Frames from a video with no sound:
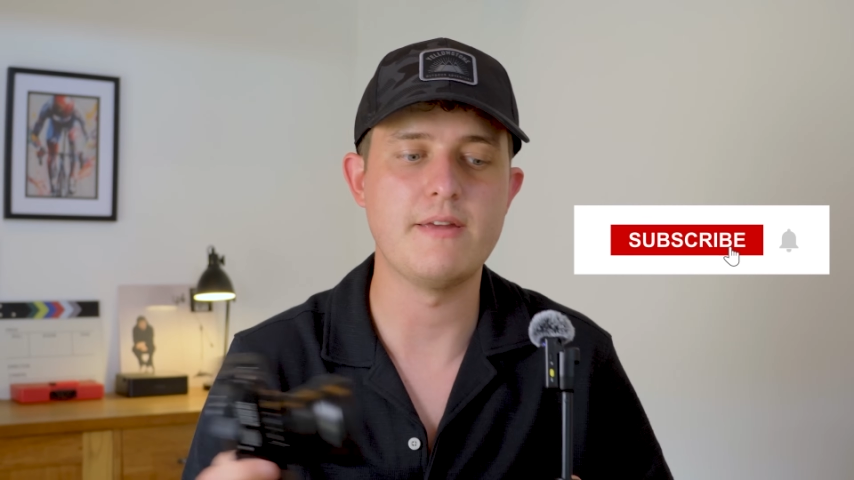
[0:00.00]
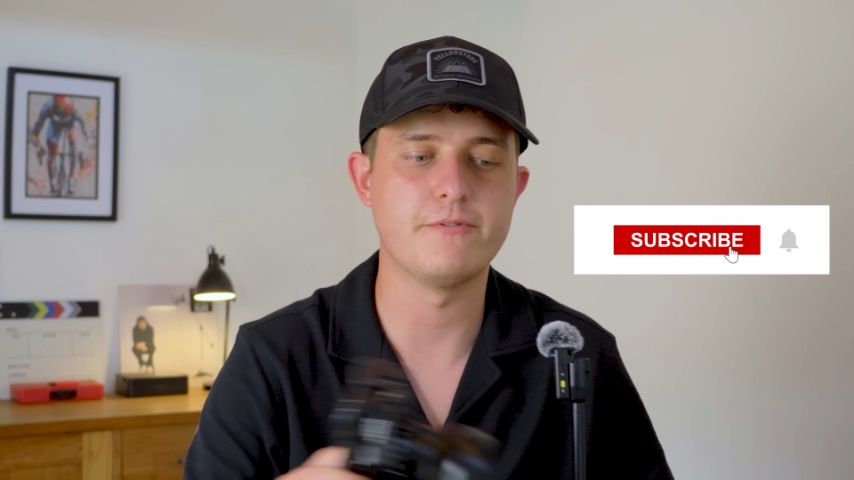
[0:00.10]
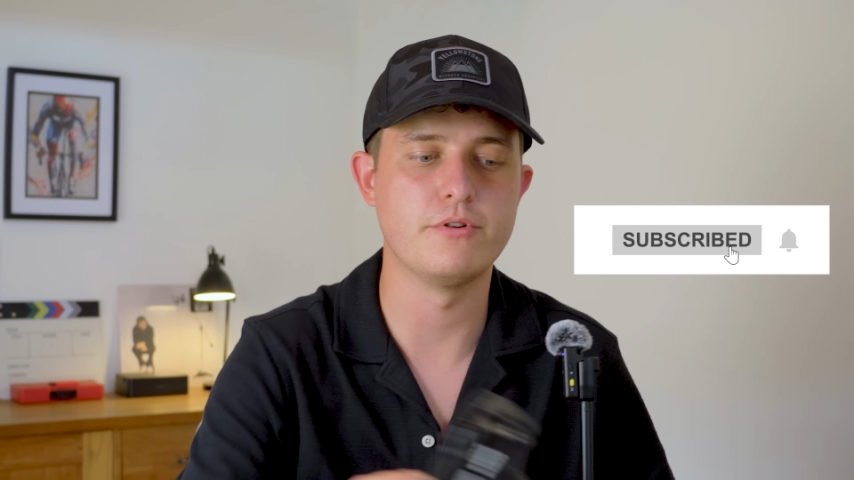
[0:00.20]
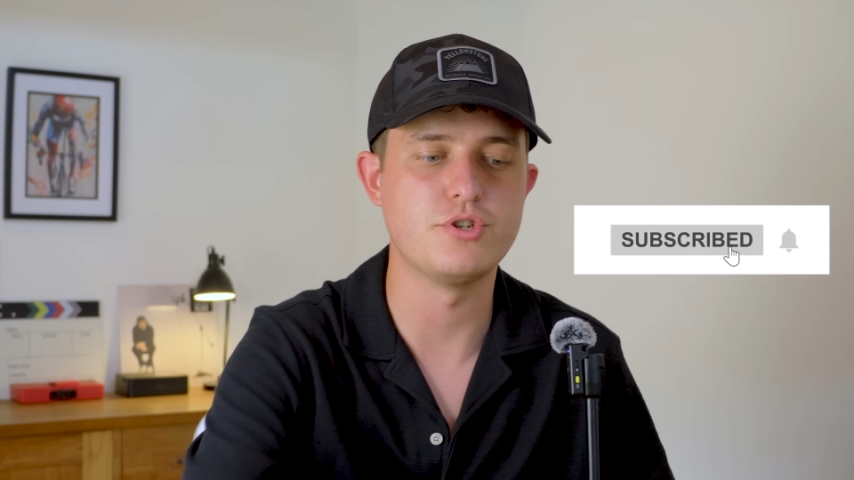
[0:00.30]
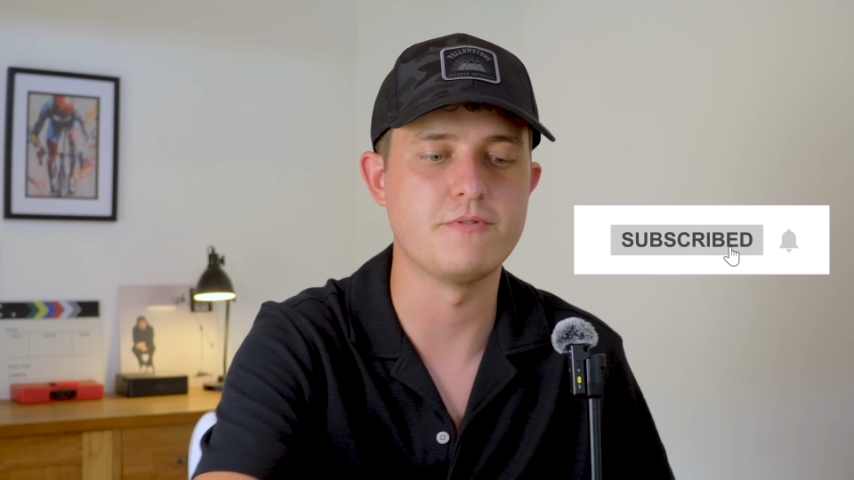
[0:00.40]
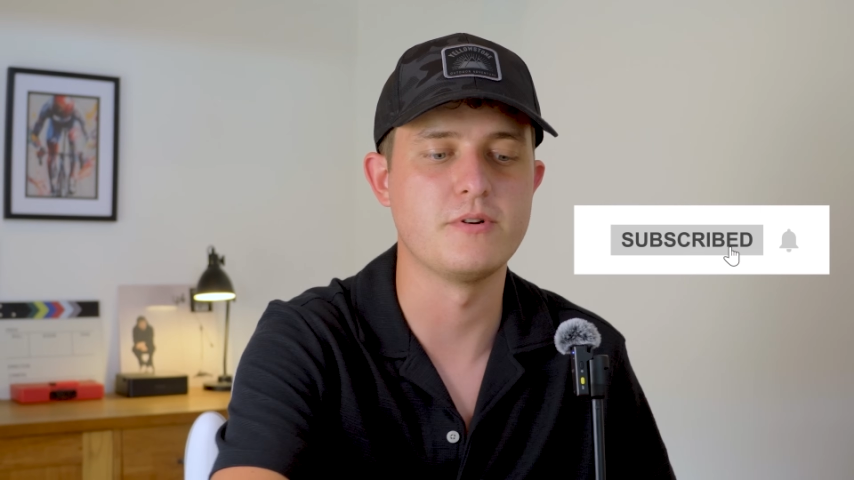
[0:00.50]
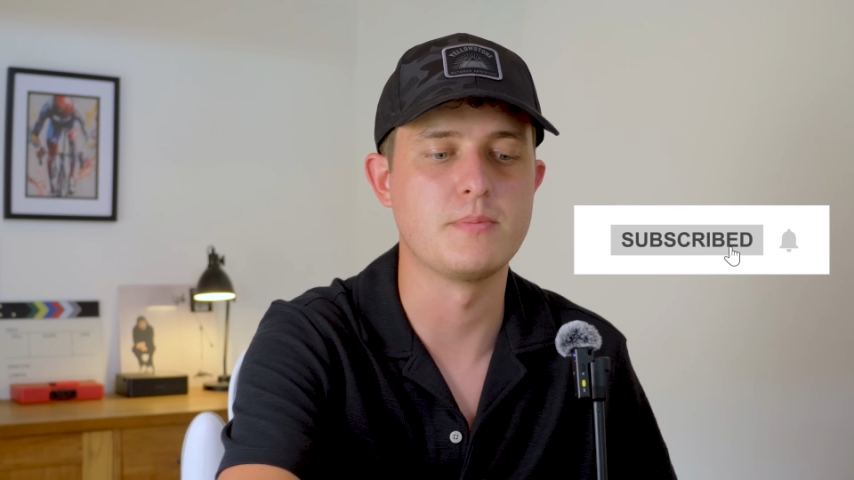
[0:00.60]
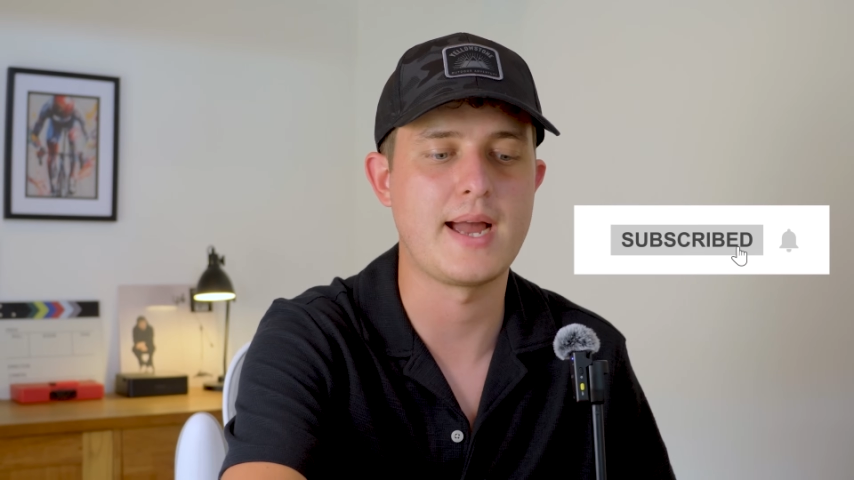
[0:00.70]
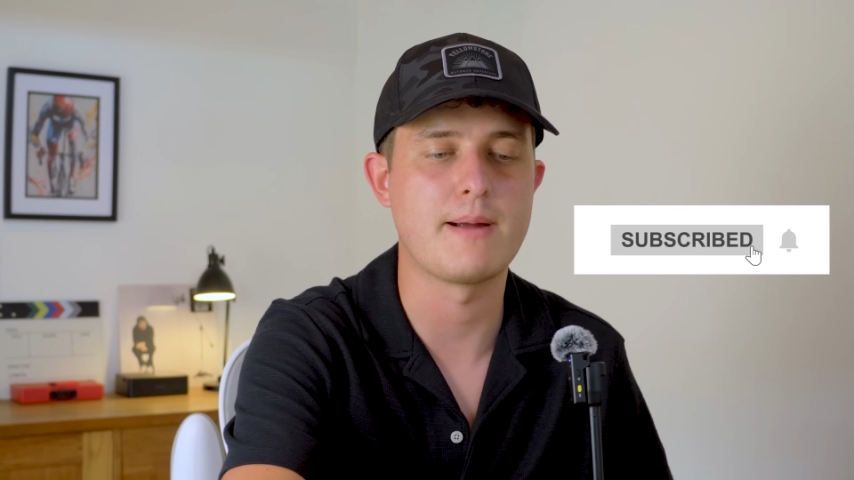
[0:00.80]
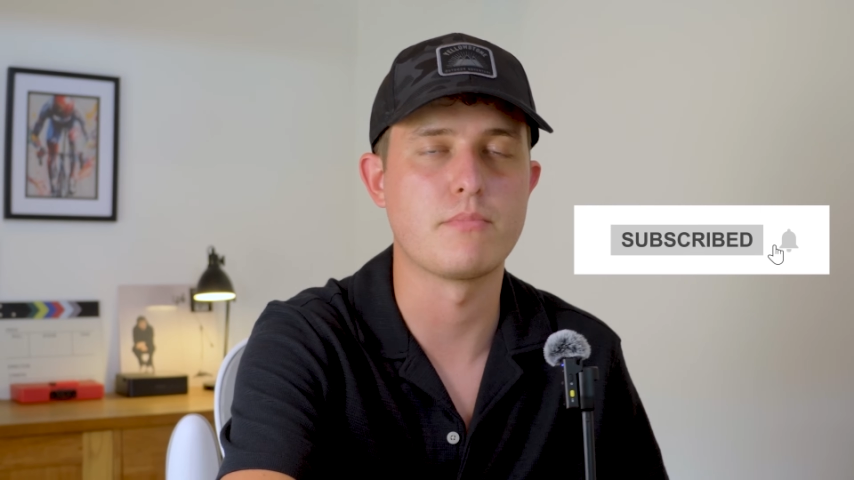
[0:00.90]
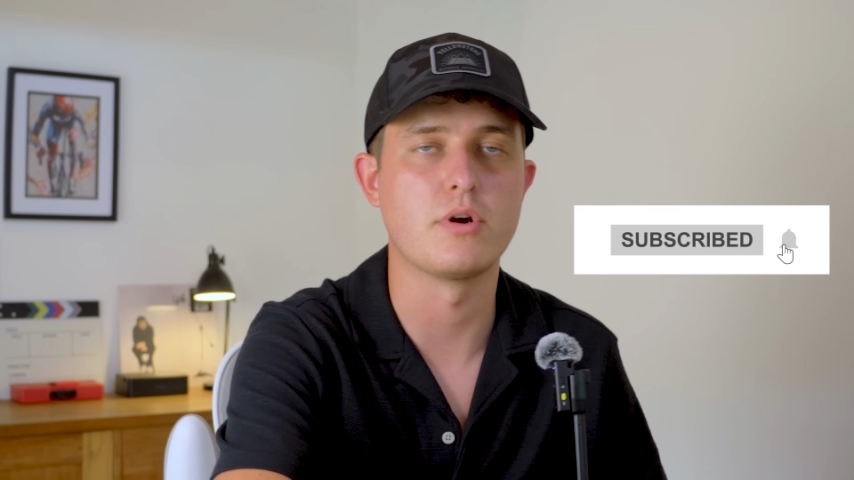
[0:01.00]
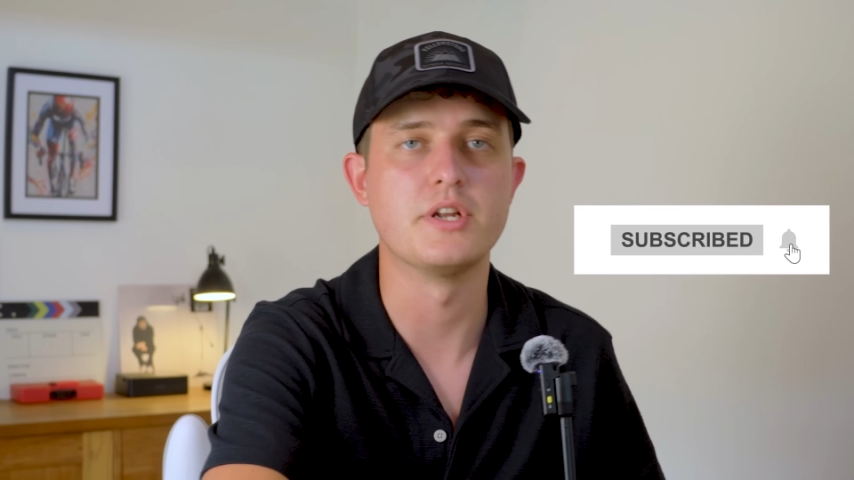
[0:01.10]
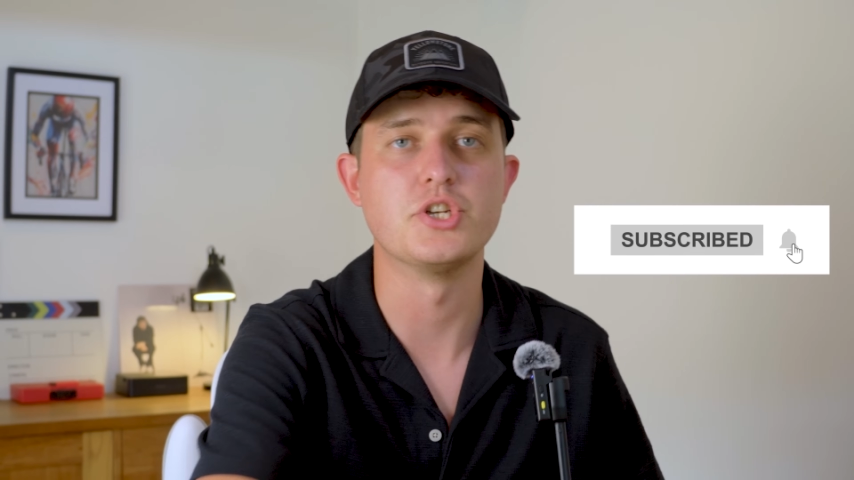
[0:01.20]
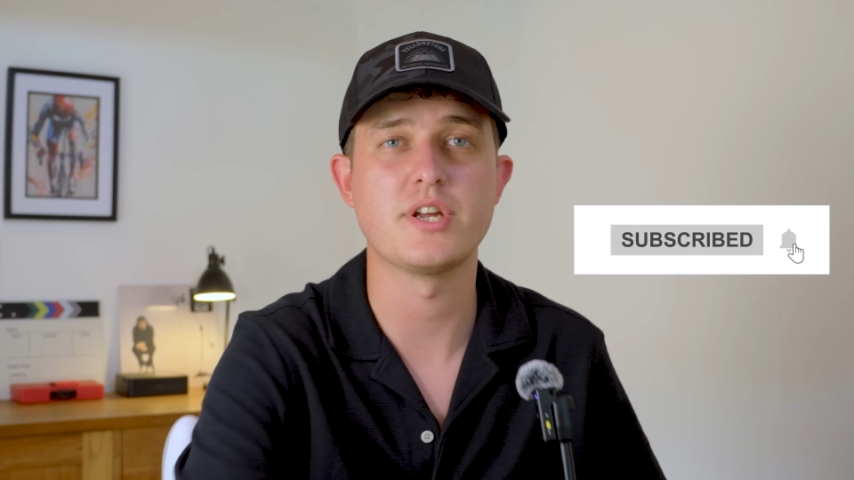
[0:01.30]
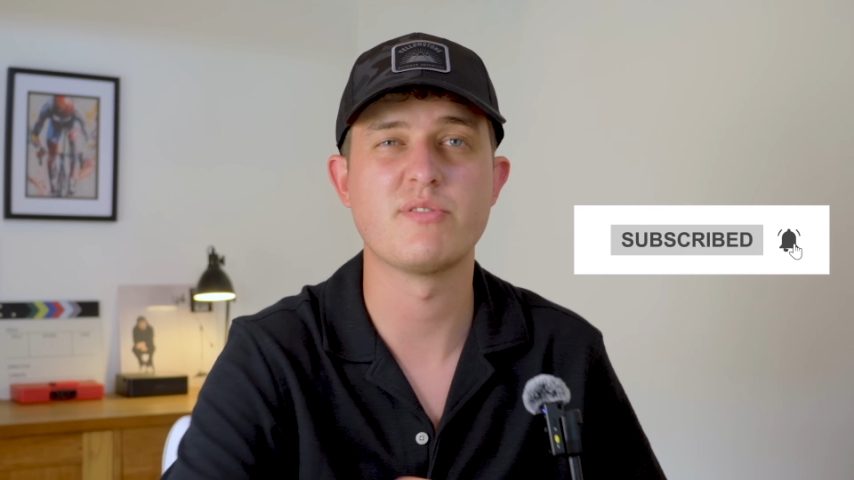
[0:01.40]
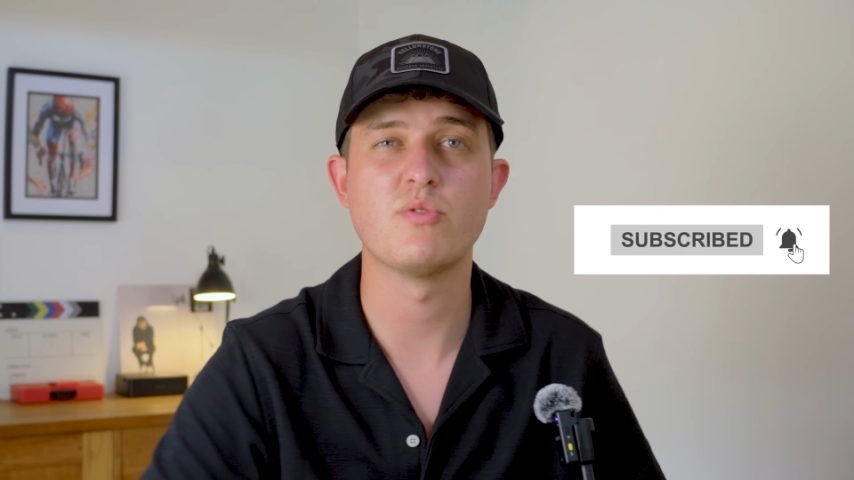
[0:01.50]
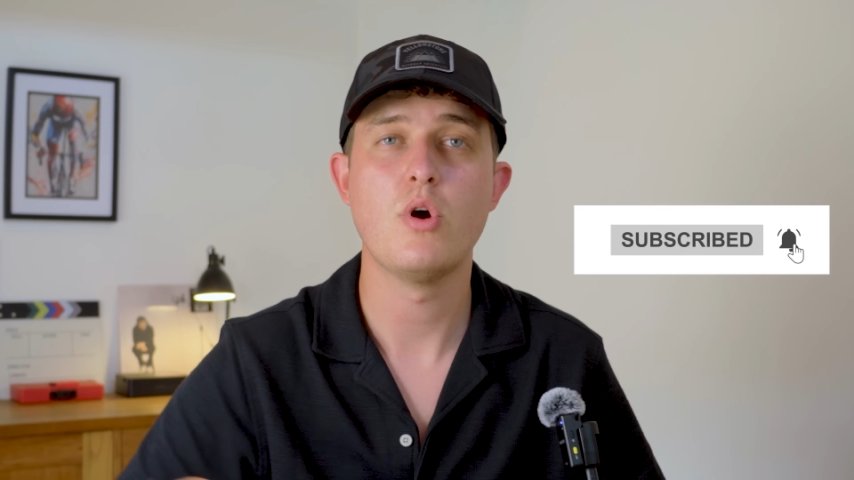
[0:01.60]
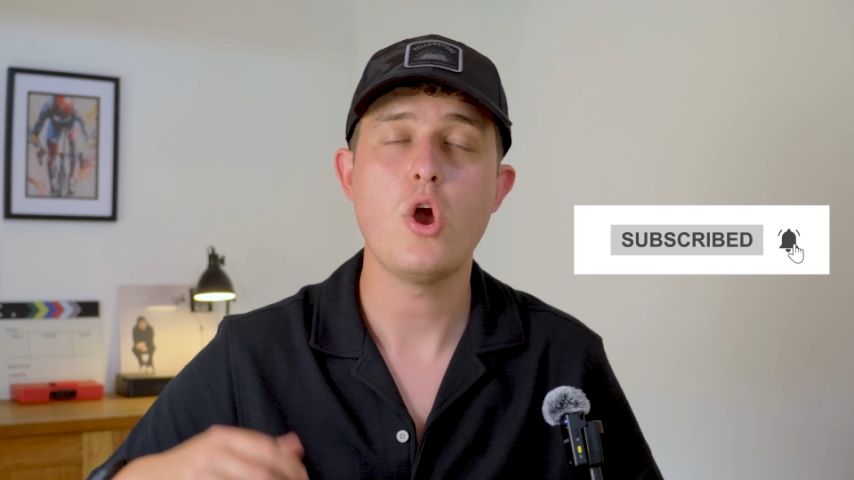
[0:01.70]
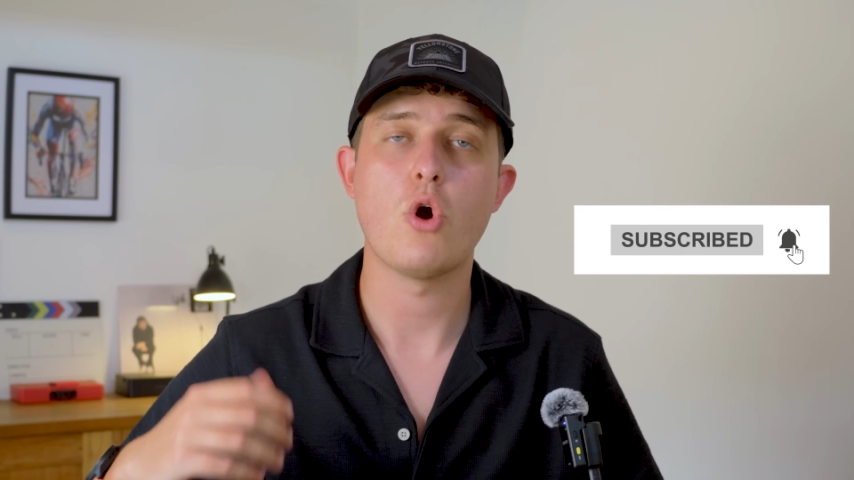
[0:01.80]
Fujifilm camera in general,